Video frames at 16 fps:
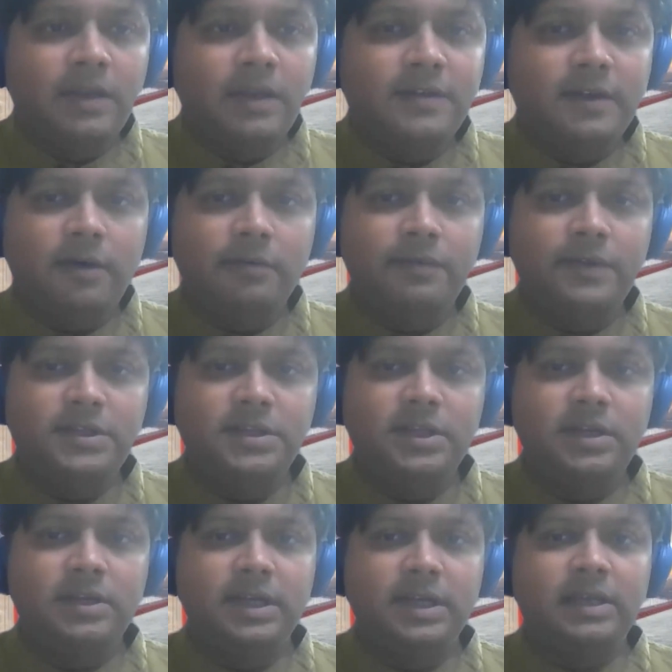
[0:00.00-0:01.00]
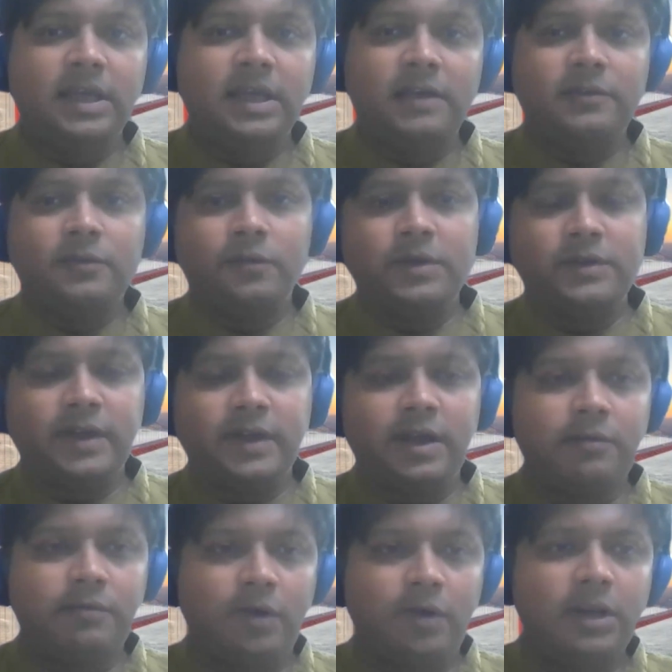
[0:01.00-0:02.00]
It's an official data, so it's
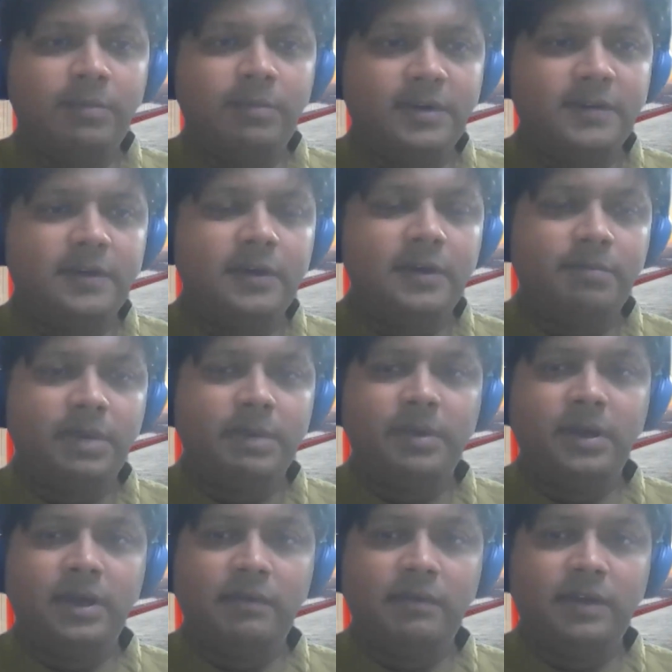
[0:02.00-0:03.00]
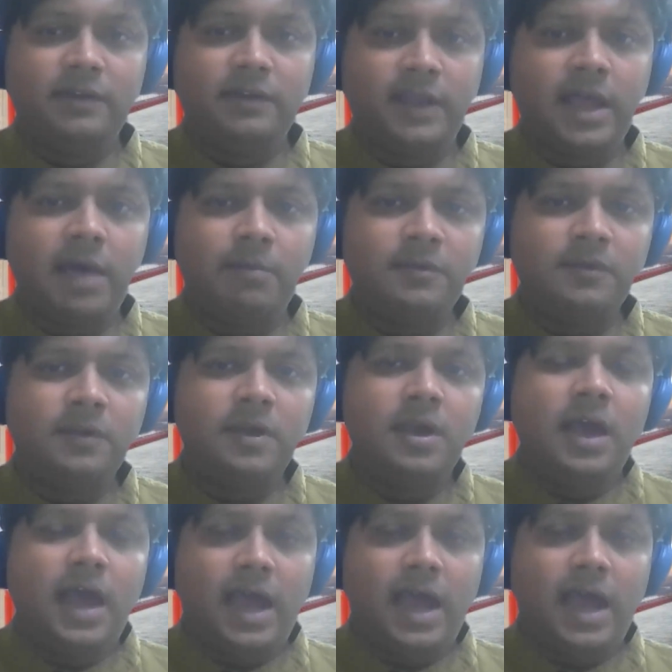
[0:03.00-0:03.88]
around 40% people live in slums.